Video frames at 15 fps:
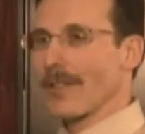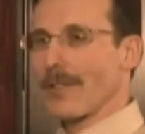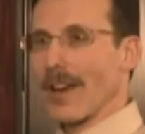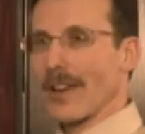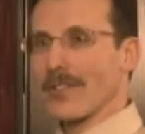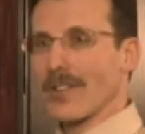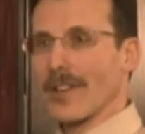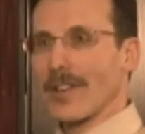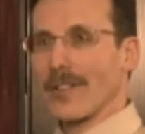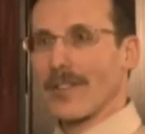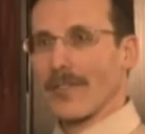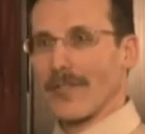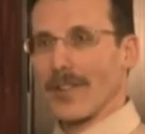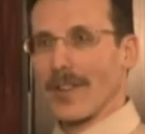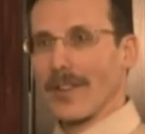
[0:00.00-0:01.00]
erection in the
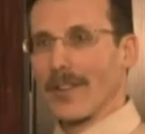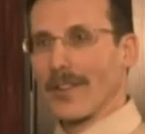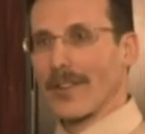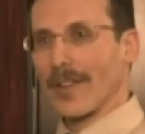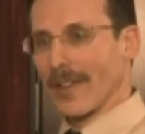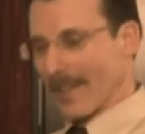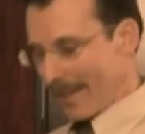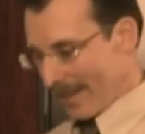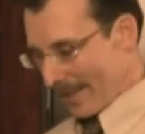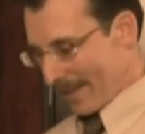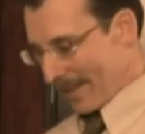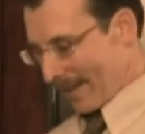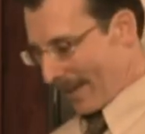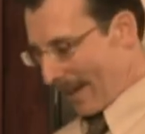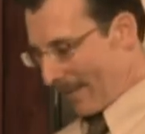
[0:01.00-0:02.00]
field.
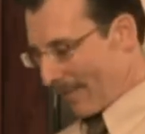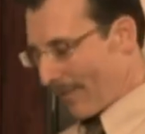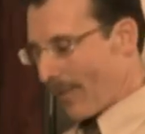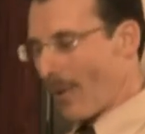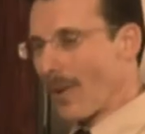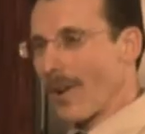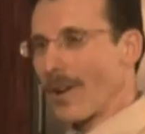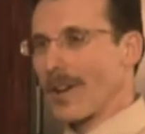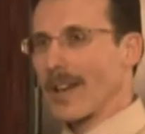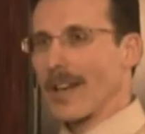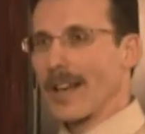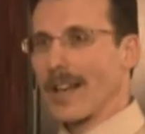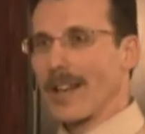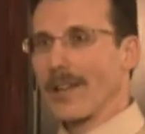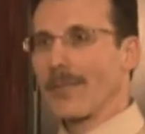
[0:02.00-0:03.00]
And four, it
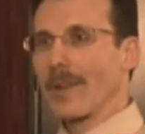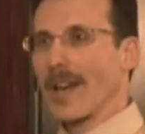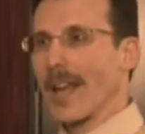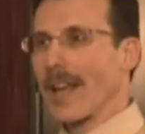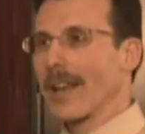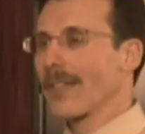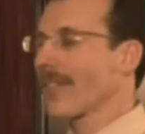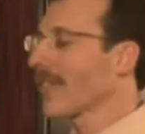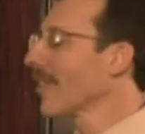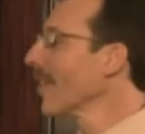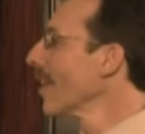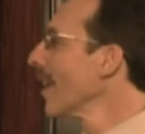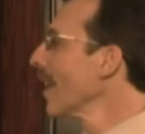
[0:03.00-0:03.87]
eliminates